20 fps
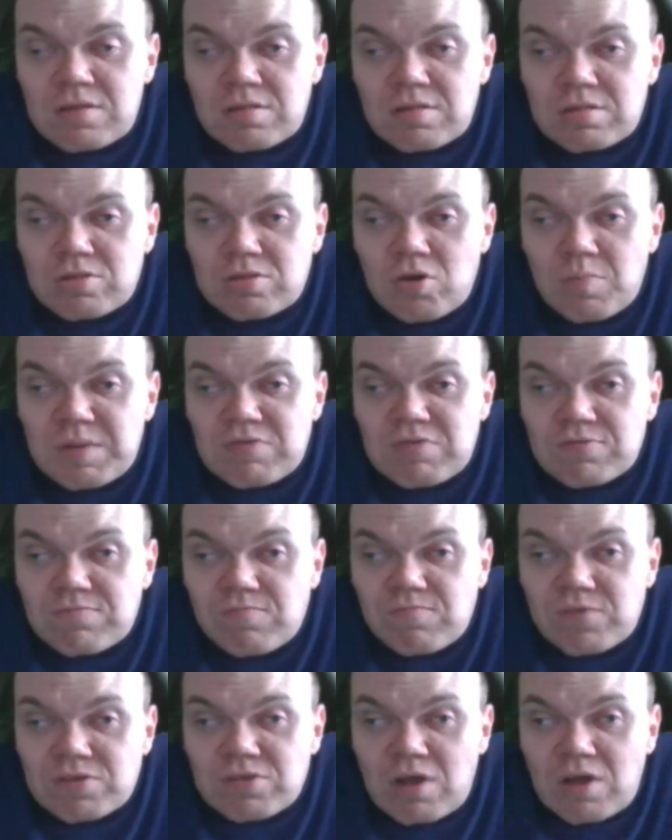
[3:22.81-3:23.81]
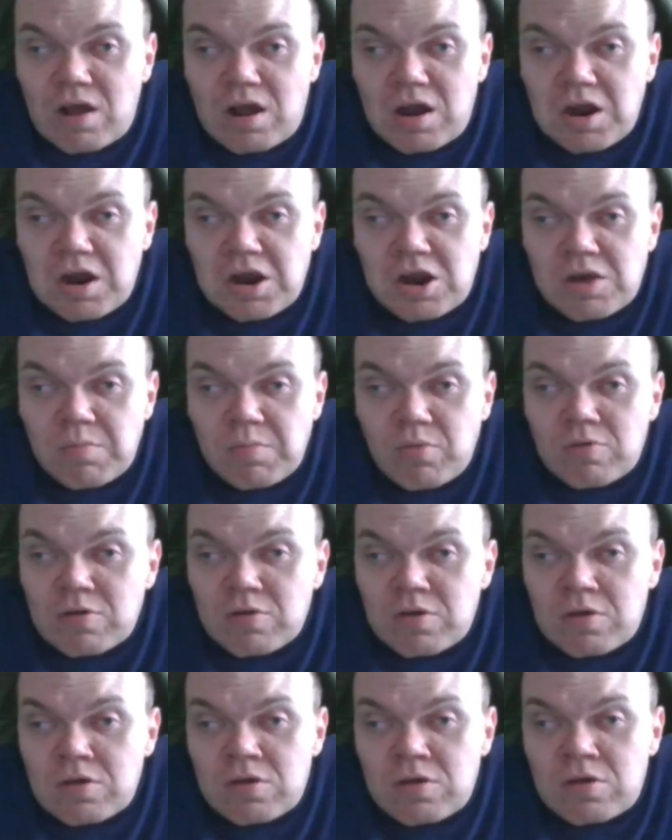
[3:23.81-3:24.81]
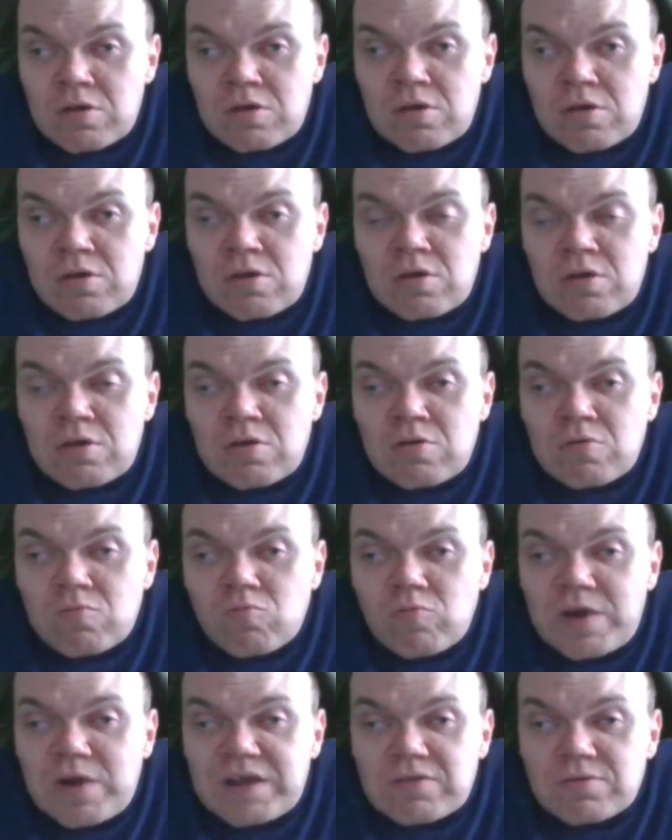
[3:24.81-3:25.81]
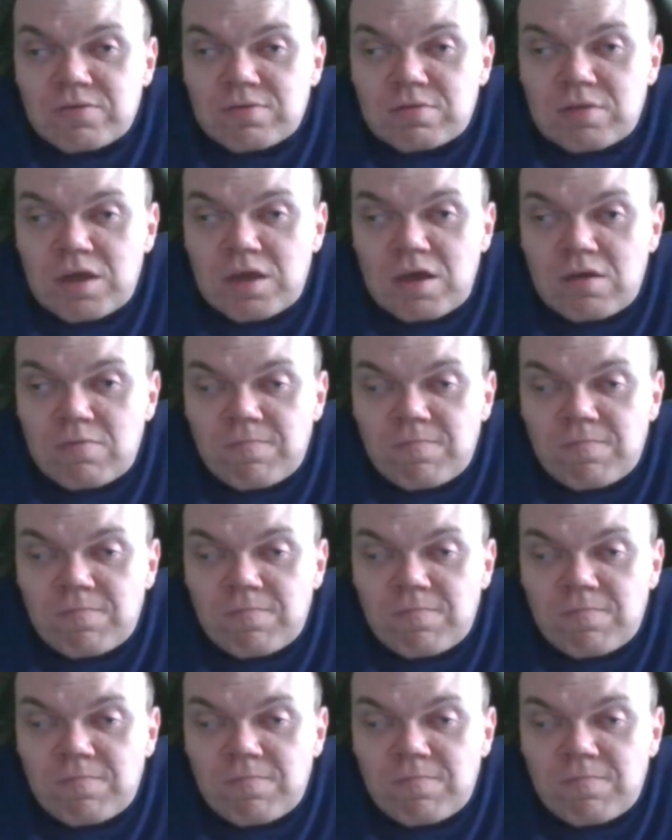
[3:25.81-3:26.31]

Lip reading: still be retired, but Ray just